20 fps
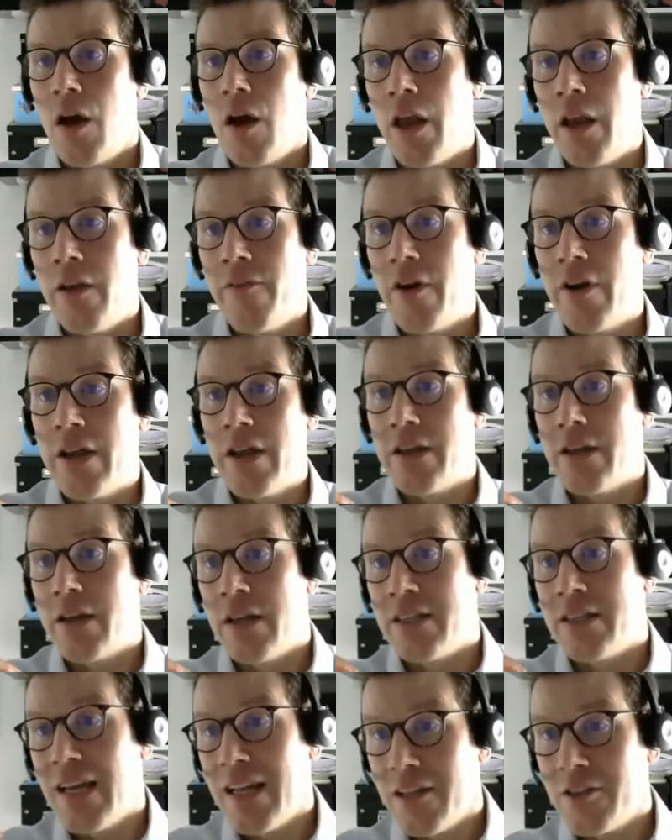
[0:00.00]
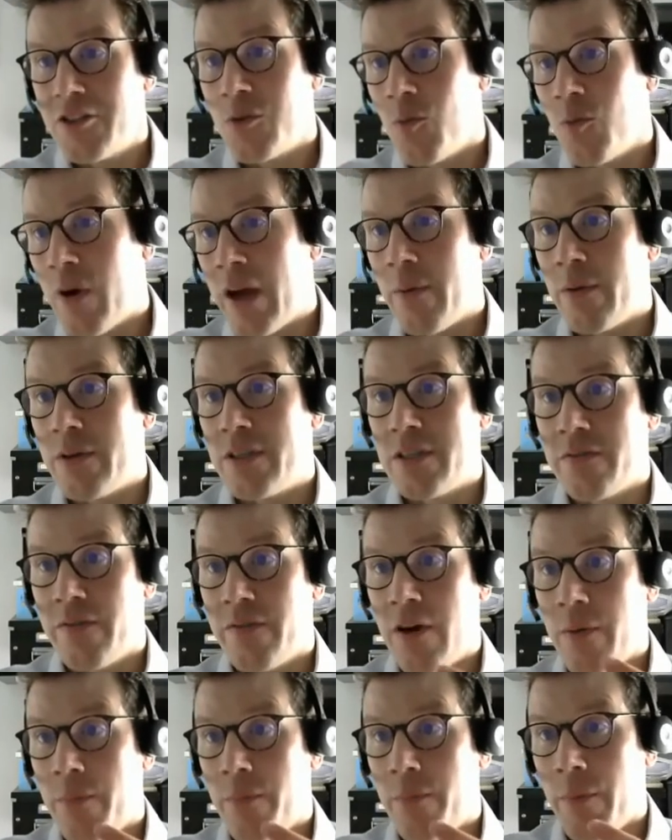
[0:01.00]
in a very intelligent way, which is
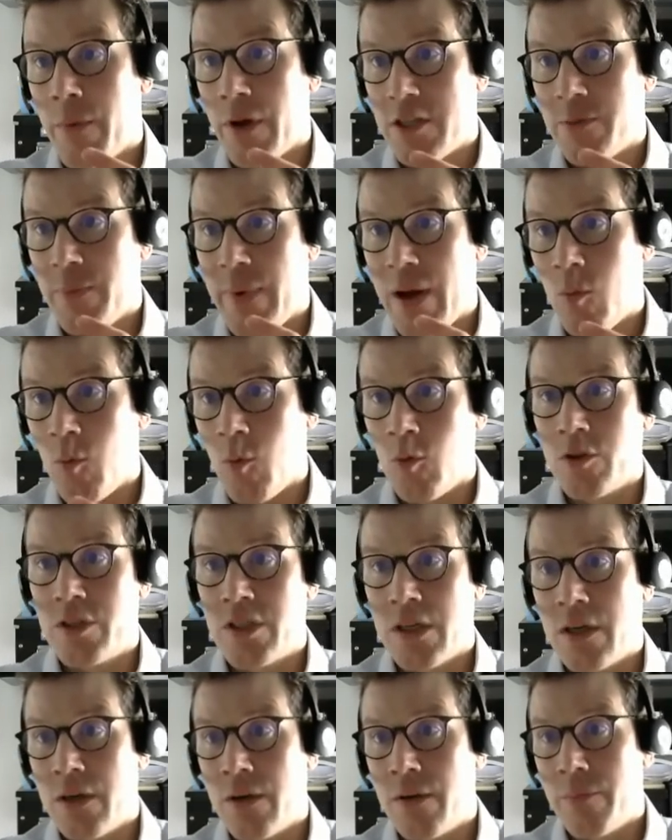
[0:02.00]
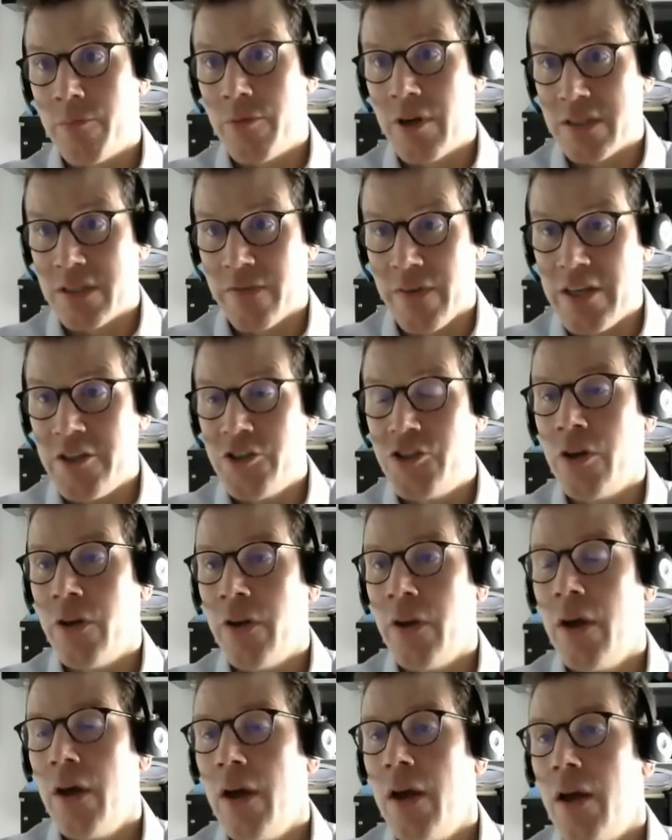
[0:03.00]
very much about water
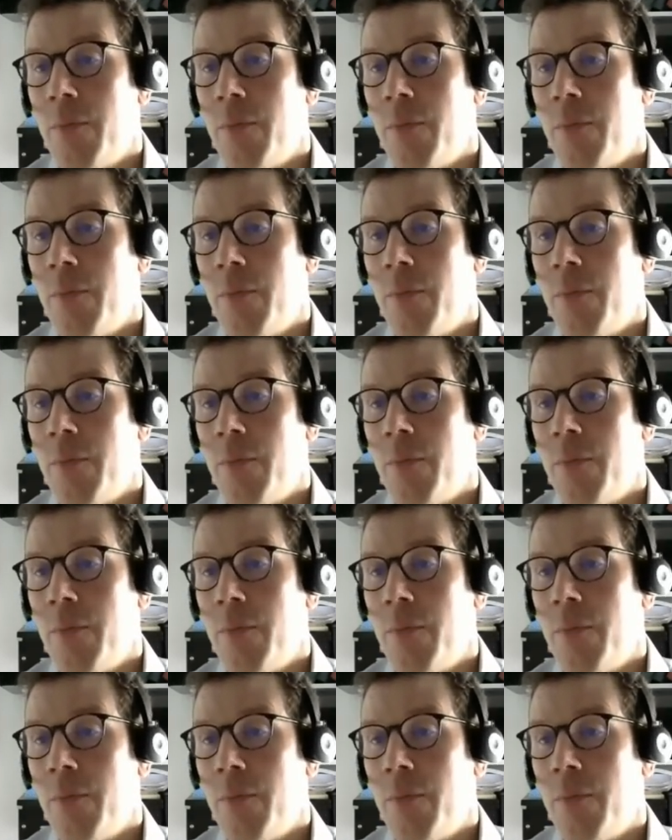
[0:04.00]
preservation.